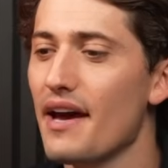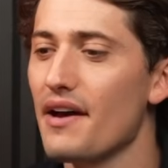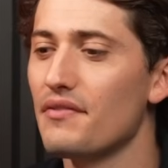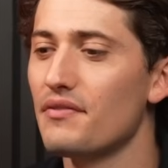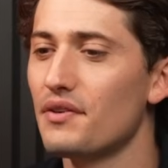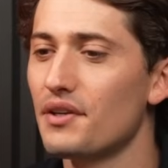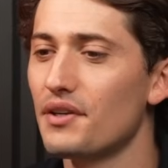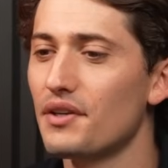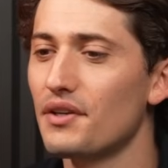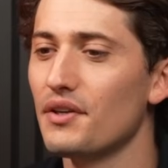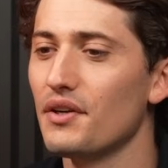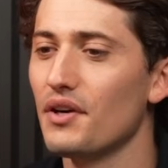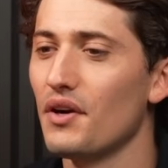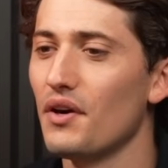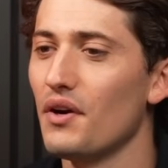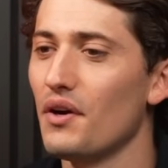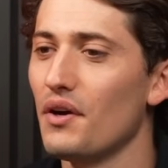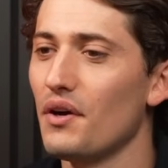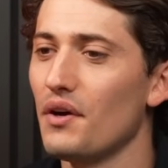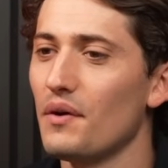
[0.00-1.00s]
ever
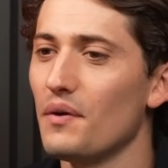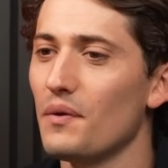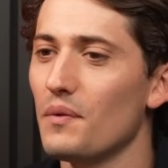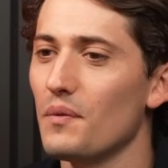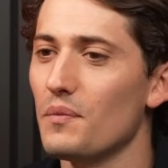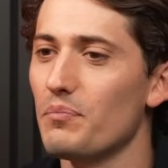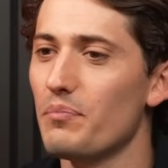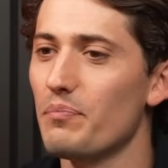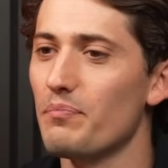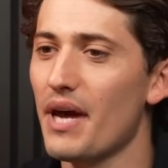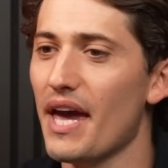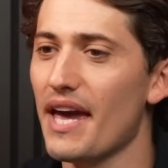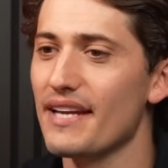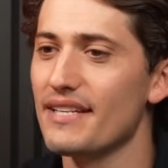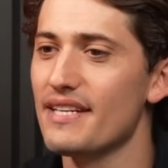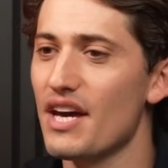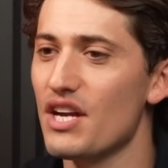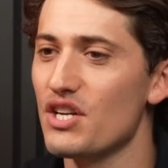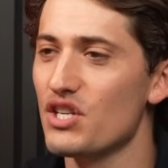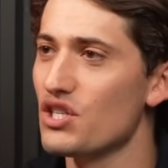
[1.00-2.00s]
pay
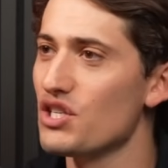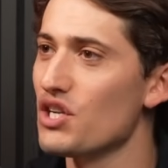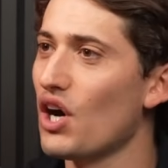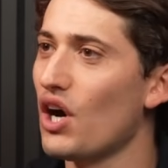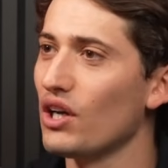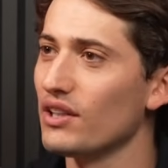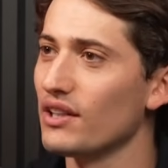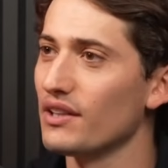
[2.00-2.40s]
attention to